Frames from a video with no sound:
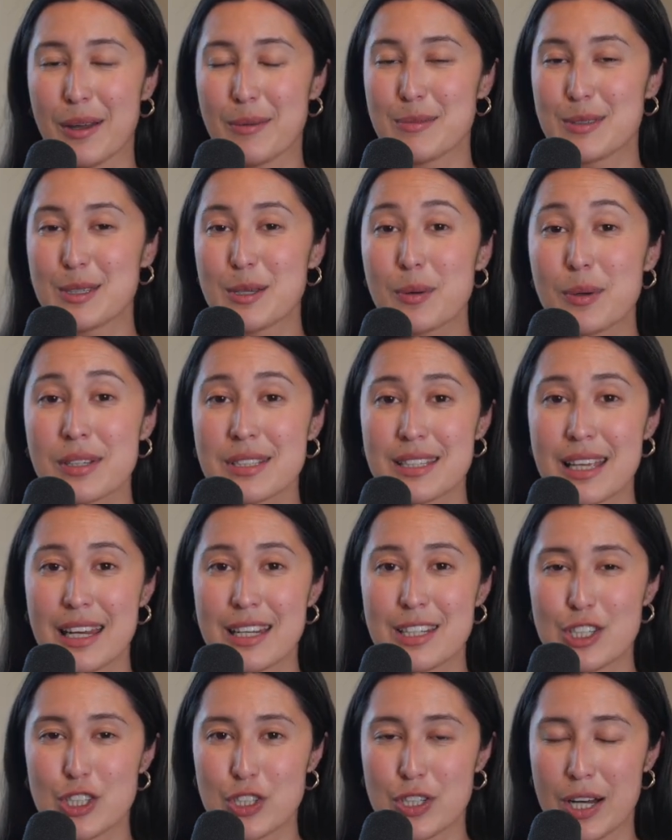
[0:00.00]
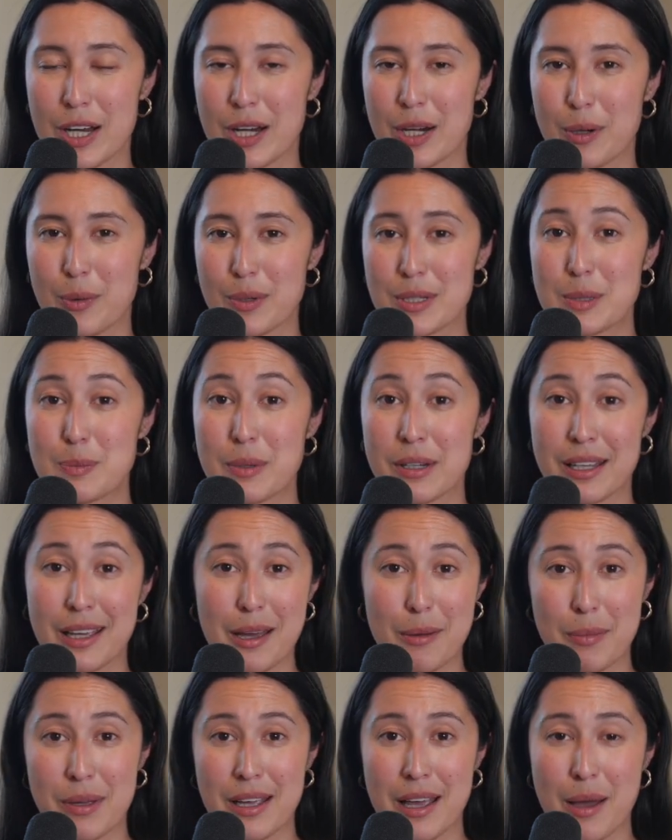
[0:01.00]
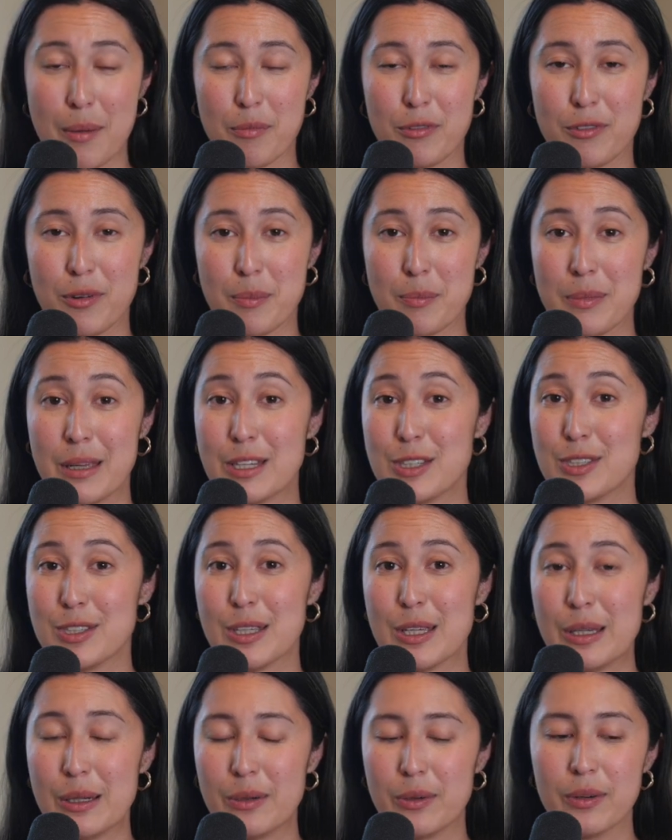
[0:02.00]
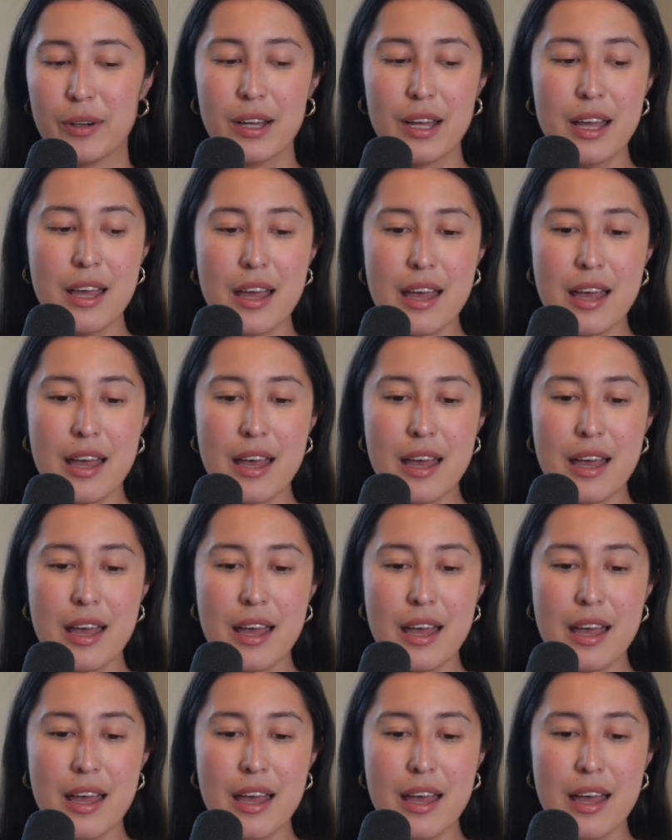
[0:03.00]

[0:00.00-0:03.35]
I'm so excited to share what's been coming up from me to you.